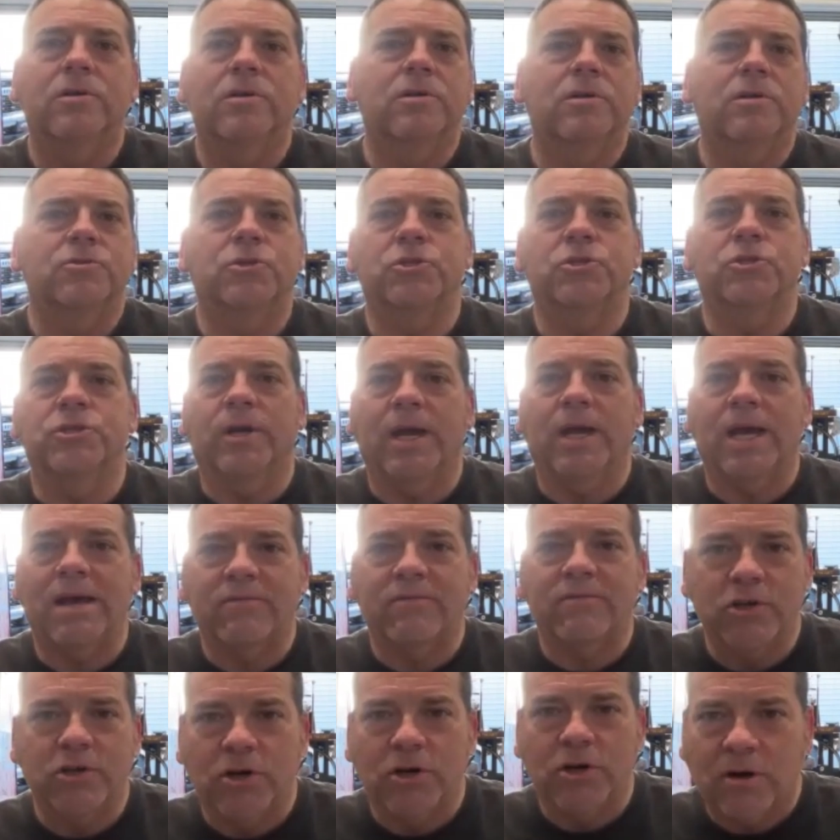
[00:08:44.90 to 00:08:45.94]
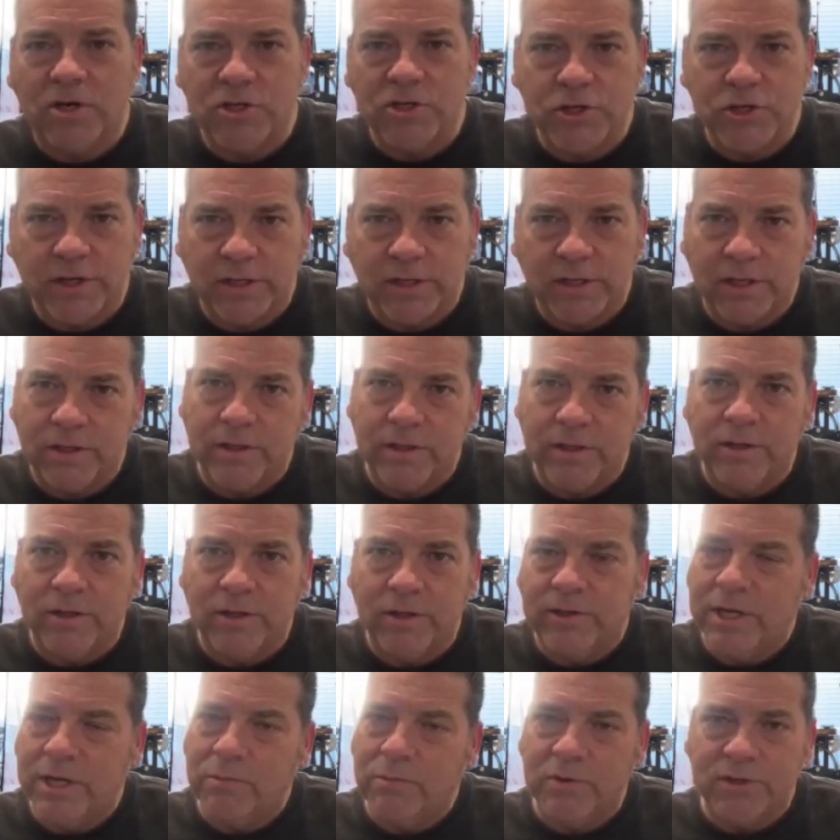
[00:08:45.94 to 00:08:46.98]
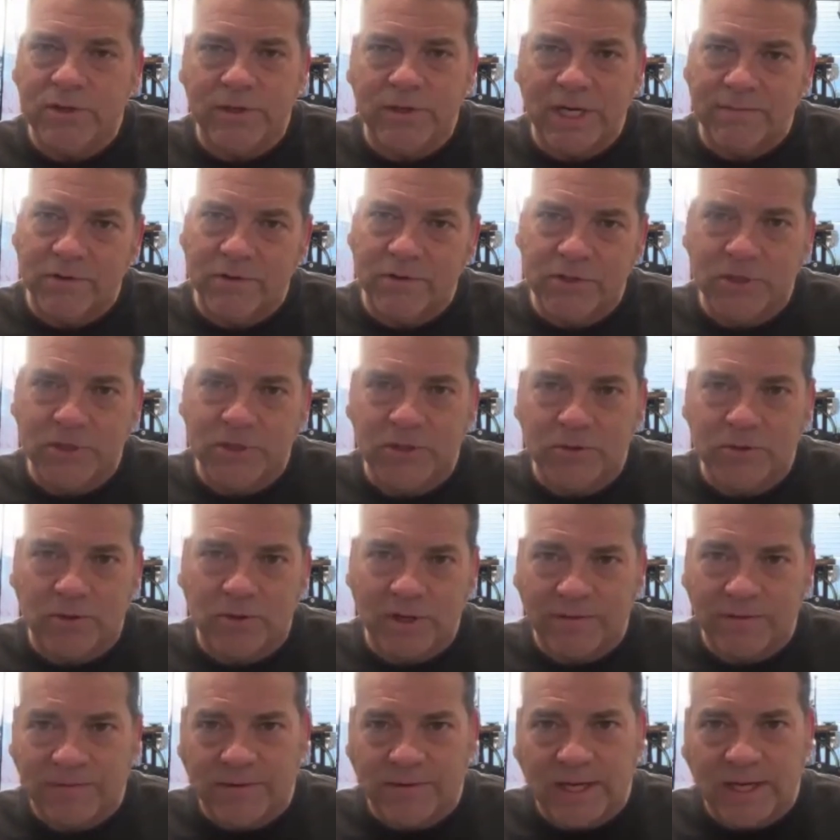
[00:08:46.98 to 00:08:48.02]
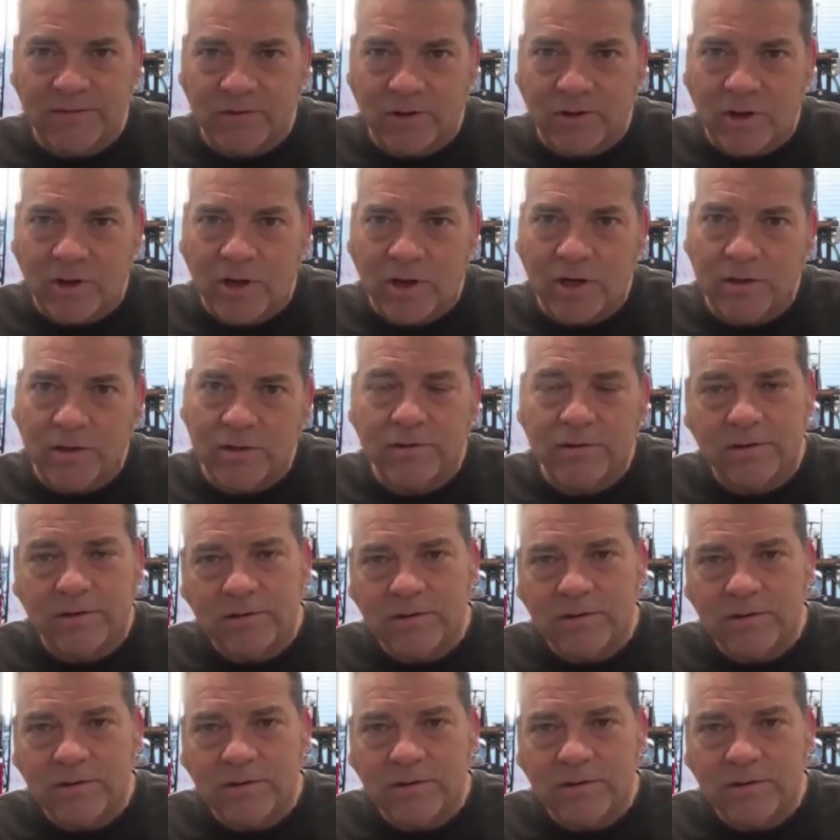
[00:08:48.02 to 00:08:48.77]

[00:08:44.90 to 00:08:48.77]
Should you have canards on it? They were never 225 long.